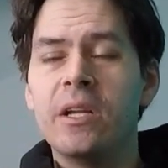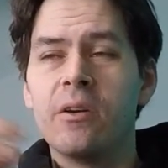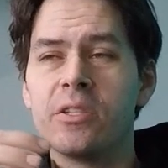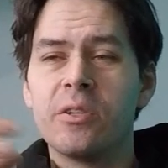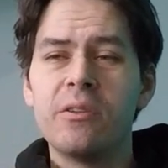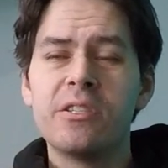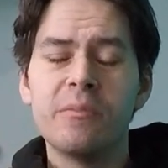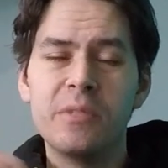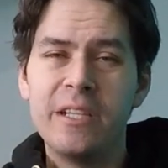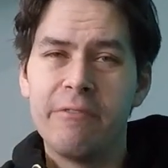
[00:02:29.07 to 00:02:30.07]
So there's some
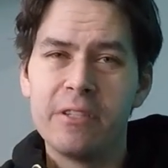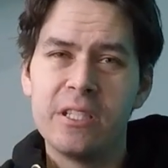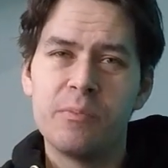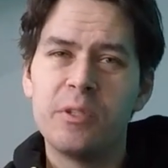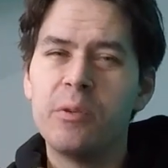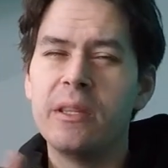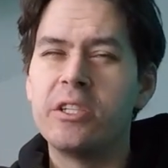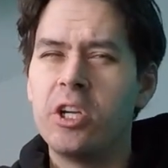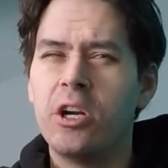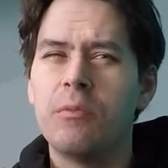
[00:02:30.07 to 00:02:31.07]
differences between the
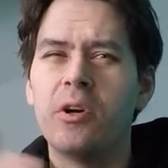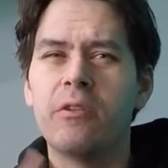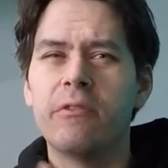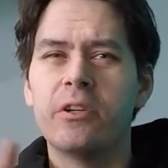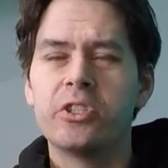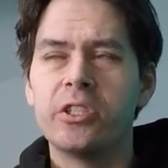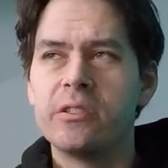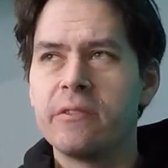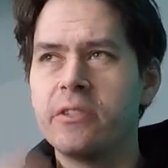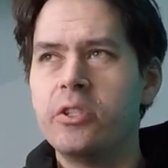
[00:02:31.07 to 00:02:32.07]
turbo versions
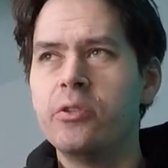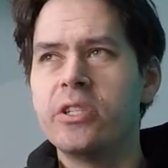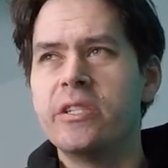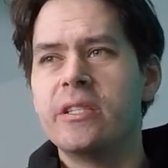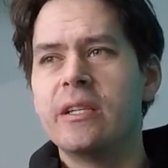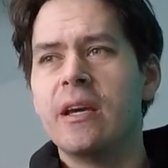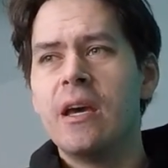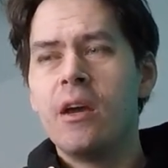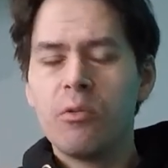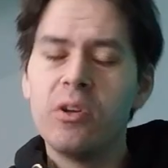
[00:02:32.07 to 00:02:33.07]
of the 2JZ.
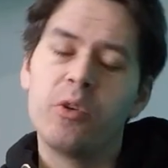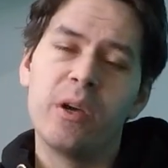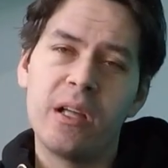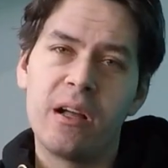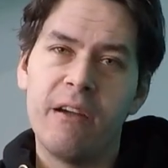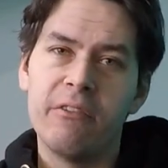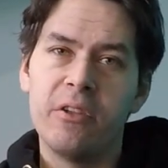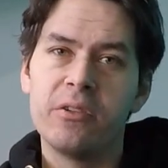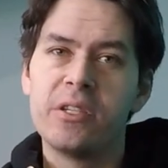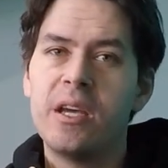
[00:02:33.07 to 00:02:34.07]
Real quick, I'll cover
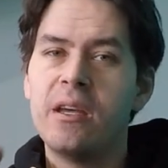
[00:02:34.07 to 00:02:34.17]
those.